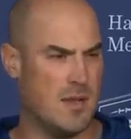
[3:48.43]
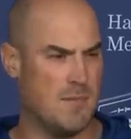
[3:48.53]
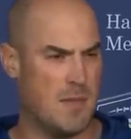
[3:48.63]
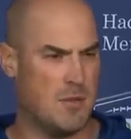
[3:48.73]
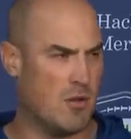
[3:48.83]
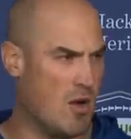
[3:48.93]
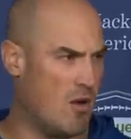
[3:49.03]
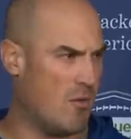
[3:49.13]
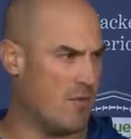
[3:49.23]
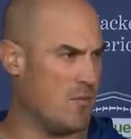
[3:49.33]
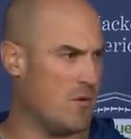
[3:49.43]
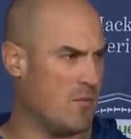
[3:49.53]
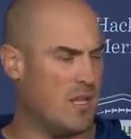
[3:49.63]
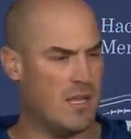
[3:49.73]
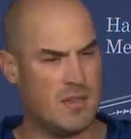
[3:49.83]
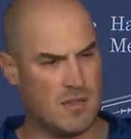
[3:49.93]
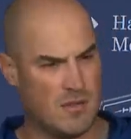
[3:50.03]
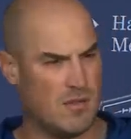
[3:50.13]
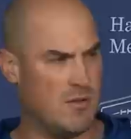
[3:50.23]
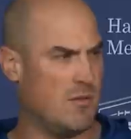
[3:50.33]
maybe you call one of them 1 week,
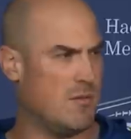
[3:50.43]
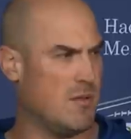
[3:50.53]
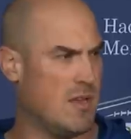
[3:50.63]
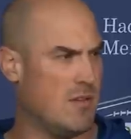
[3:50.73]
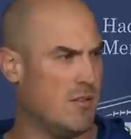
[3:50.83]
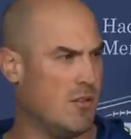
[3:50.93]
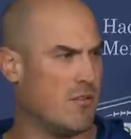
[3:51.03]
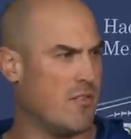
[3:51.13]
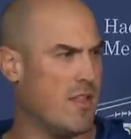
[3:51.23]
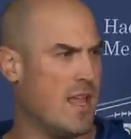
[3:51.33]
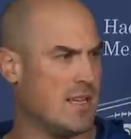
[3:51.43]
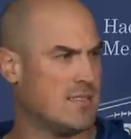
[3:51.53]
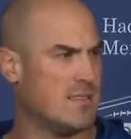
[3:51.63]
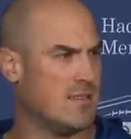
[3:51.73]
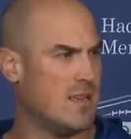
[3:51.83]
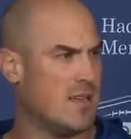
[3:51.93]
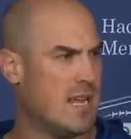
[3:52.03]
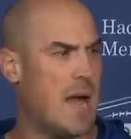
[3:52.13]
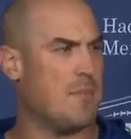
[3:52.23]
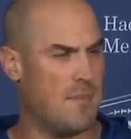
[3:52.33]
and then you look for the next
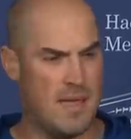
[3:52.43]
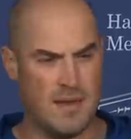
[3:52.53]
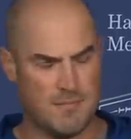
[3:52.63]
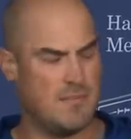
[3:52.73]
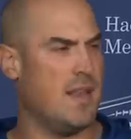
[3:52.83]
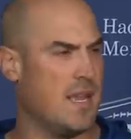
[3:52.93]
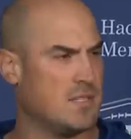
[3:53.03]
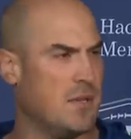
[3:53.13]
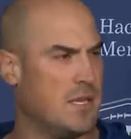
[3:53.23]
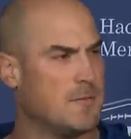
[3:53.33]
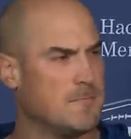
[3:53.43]
complement the next week.